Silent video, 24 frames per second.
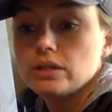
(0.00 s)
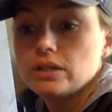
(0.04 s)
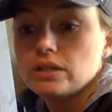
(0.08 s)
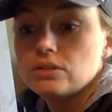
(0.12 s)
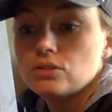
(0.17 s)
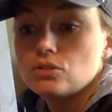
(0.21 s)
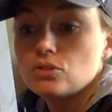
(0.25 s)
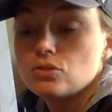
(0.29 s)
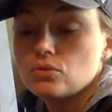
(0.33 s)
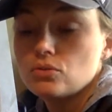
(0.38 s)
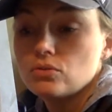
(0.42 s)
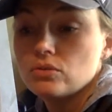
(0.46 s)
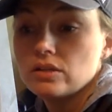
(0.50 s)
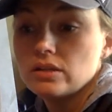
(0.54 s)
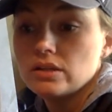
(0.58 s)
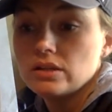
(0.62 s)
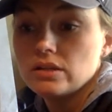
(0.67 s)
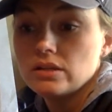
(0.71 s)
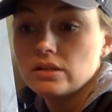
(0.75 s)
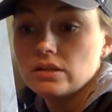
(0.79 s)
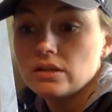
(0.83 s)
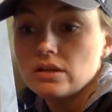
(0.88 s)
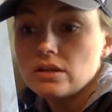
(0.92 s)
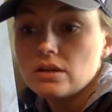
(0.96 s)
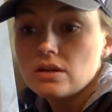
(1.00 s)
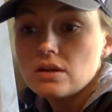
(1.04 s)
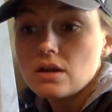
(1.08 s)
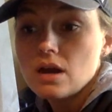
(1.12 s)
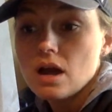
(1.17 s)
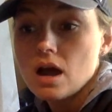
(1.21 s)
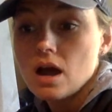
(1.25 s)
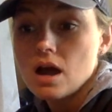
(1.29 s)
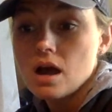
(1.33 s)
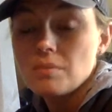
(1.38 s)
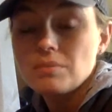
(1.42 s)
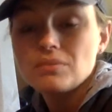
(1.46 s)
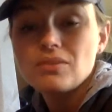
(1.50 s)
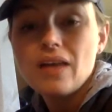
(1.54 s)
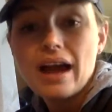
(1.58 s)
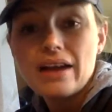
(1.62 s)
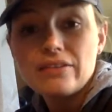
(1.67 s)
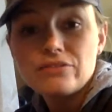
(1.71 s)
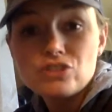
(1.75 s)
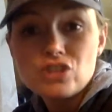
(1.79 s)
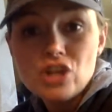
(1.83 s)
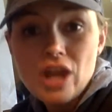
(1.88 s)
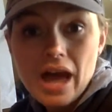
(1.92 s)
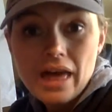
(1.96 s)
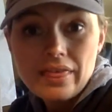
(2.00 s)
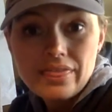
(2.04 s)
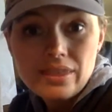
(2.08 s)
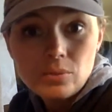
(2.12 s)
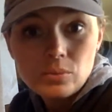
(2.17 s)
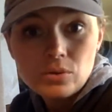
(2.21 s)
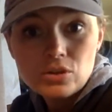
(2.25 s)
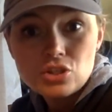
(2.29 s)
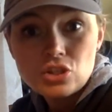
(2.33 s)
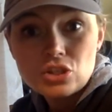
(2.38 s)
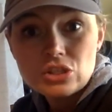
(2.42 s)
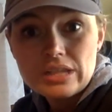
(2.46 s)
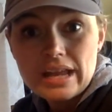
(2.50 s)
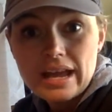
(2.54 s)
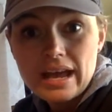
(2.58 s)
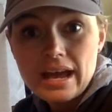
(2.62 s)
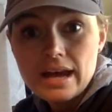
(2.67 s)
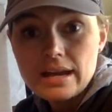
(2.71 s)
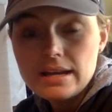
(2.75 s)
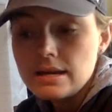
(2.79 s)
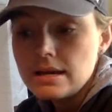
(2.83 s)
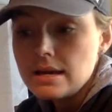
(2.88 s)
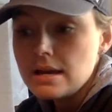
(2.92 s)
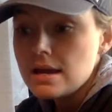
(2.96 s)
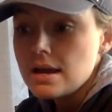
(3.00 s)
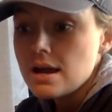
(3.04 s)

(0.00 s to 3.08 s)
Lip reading: in to the live chat that we just had,